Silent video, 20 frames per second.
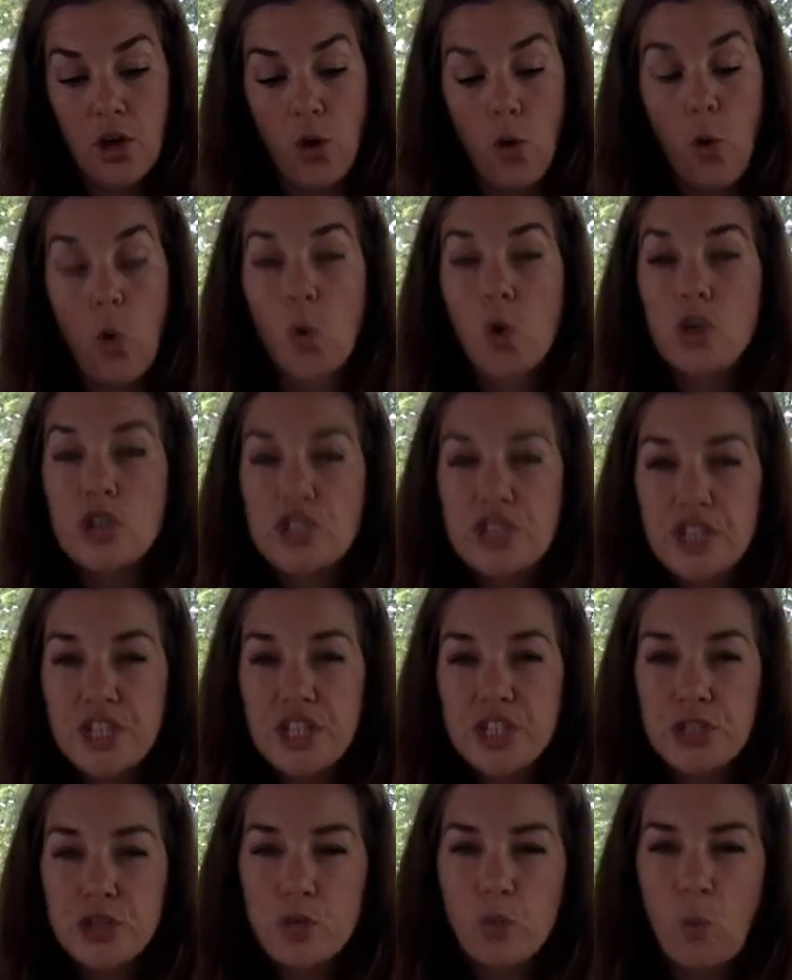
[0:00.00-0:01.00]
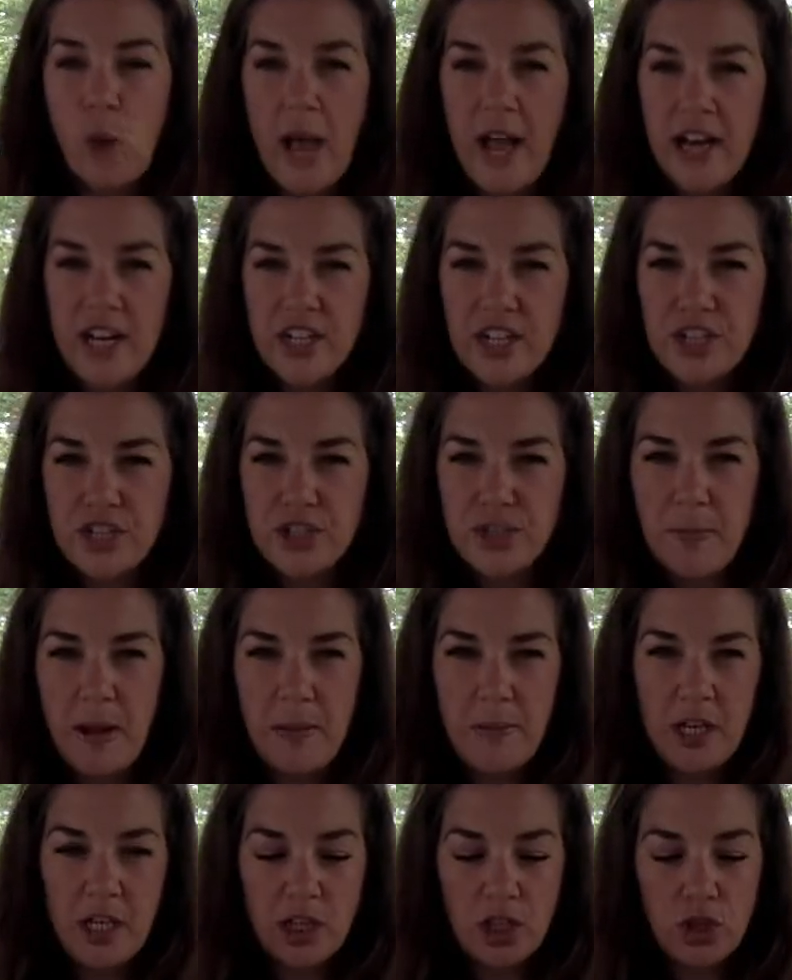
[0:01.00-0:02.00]
orangish, reddish,
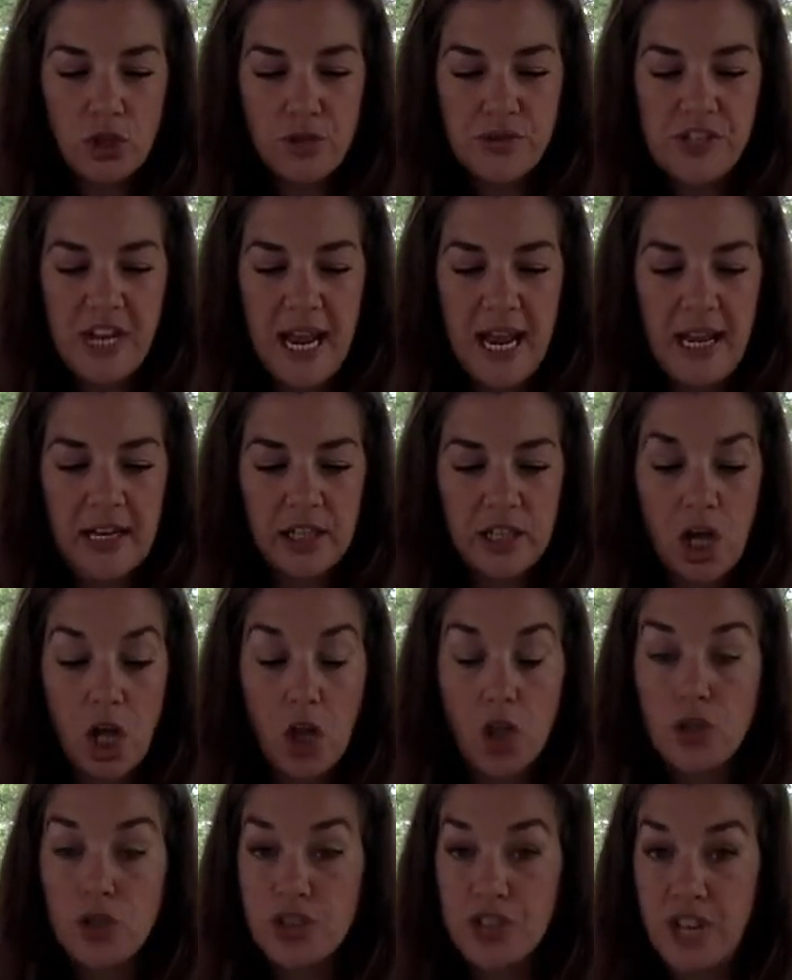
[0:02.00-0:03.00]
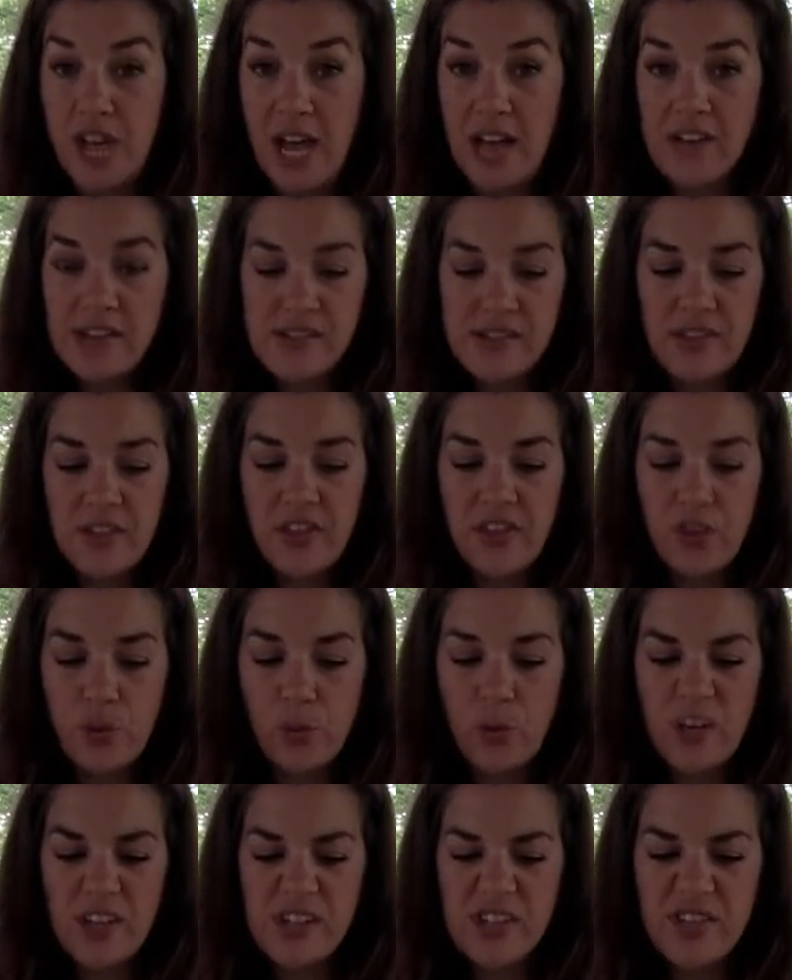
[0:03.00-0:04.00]
maybe a little tan colored chest, and then the
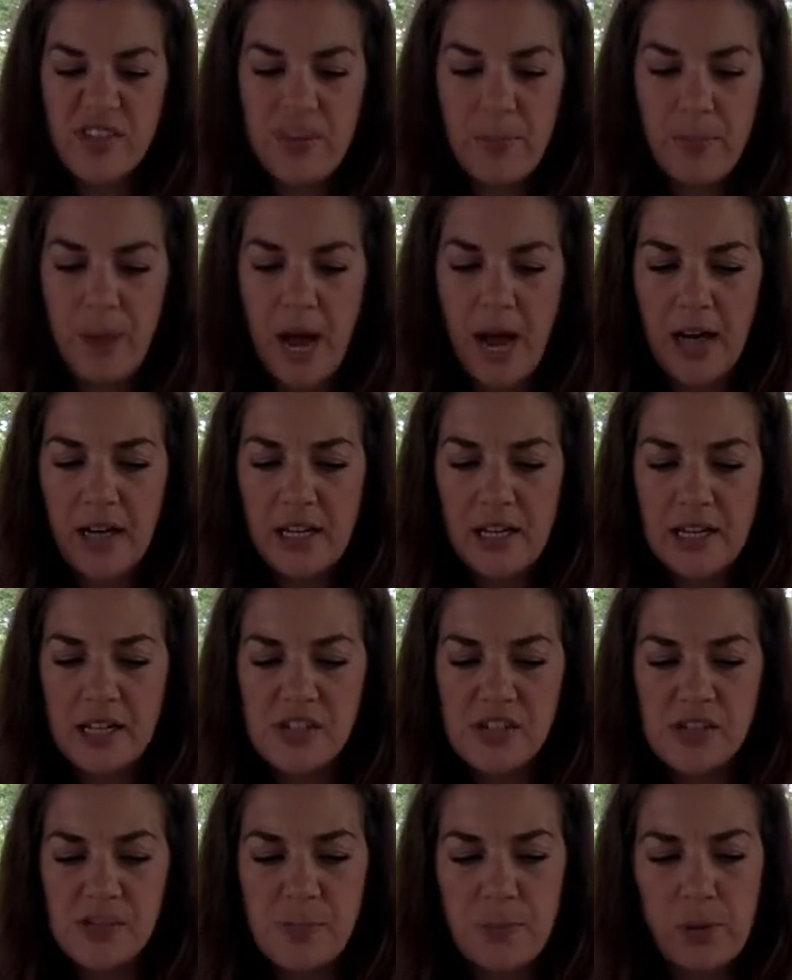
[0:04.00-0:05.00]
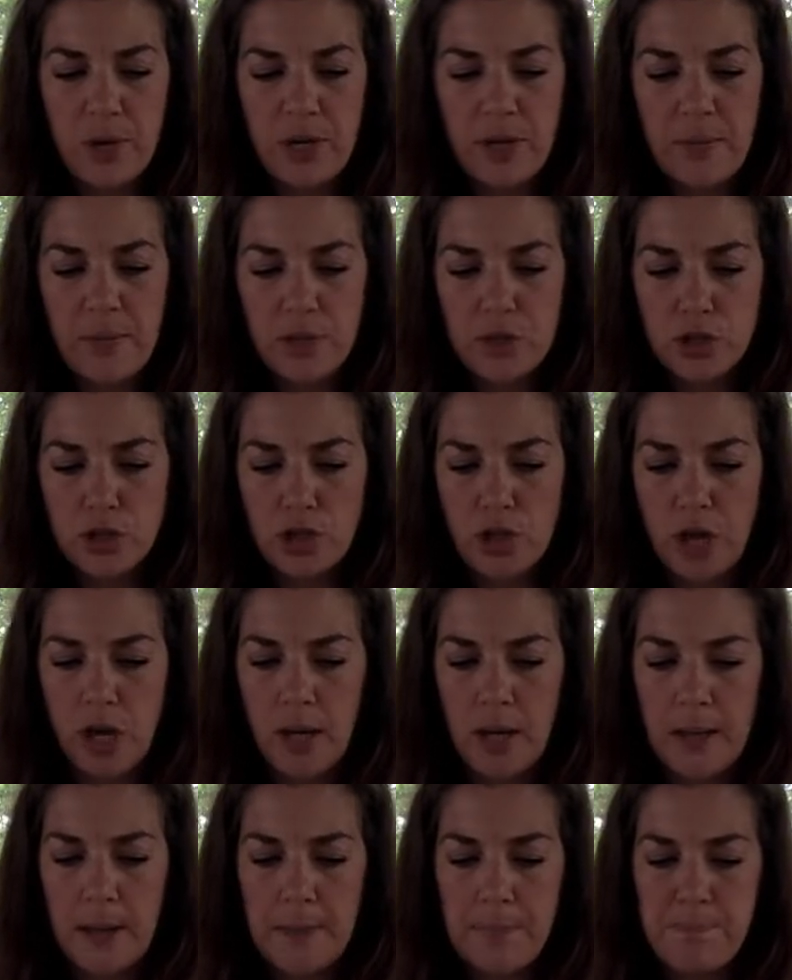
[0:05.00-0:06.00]
rest of the body is pretty much
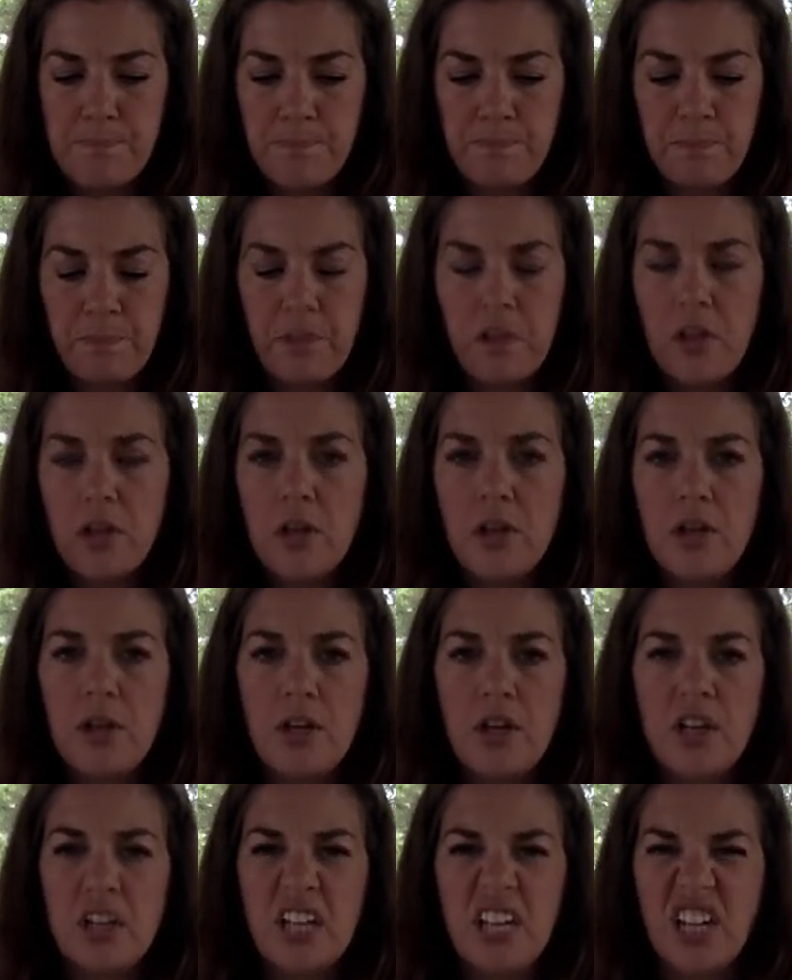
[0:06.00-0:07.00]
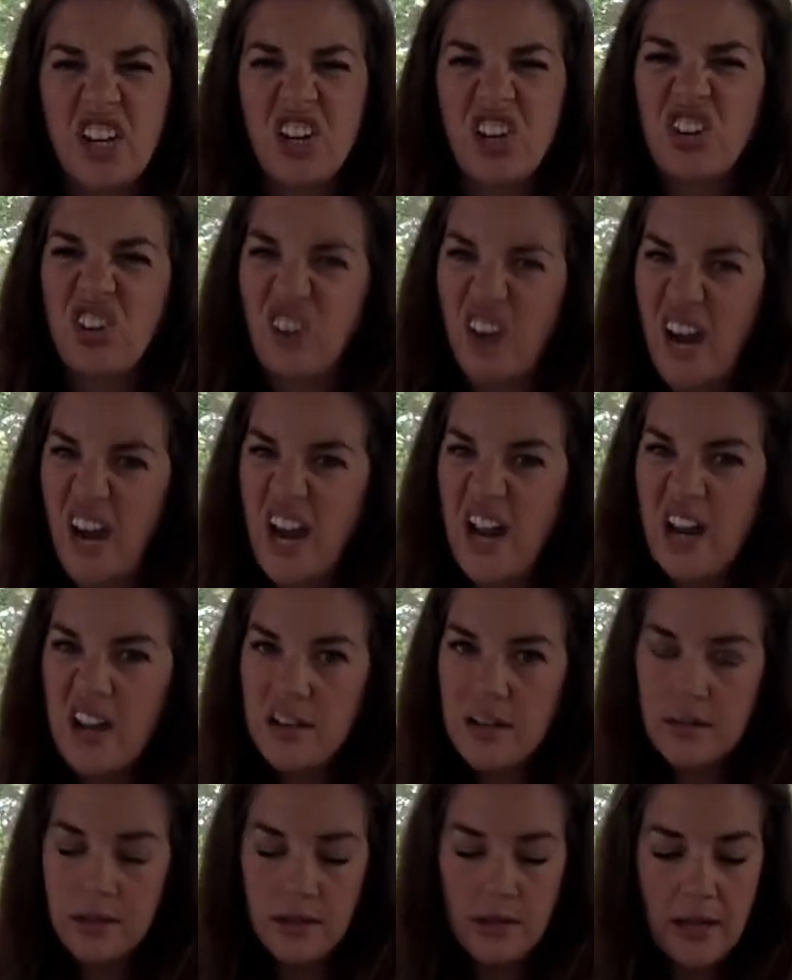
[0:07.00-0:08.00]
like a
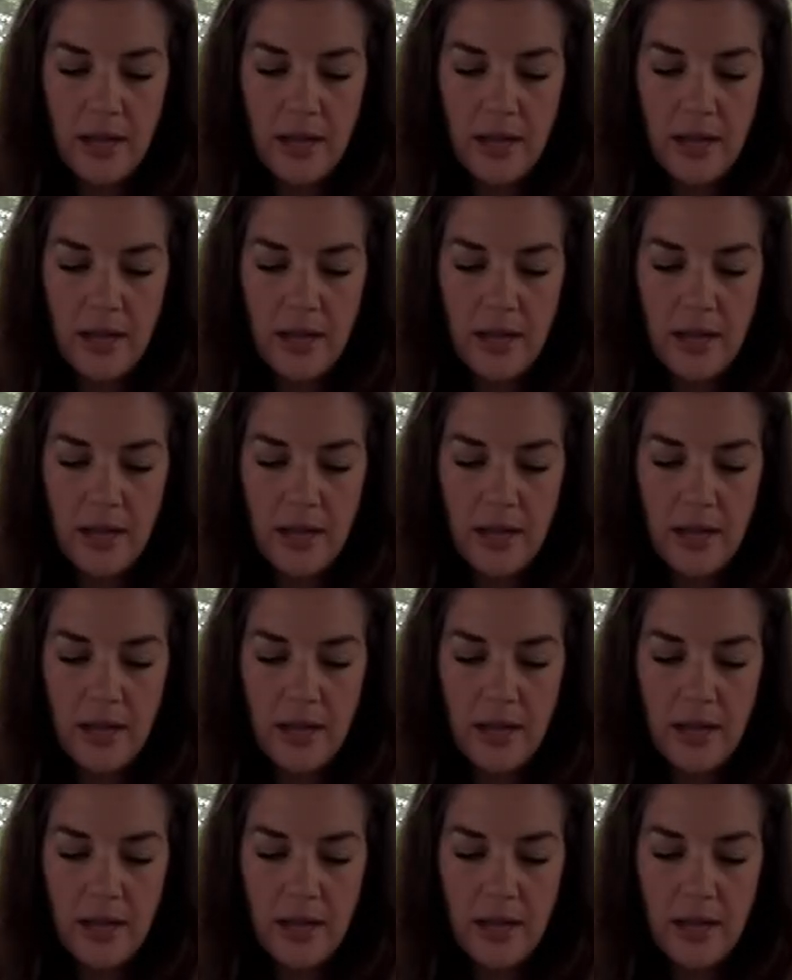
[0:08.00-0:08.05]
gray.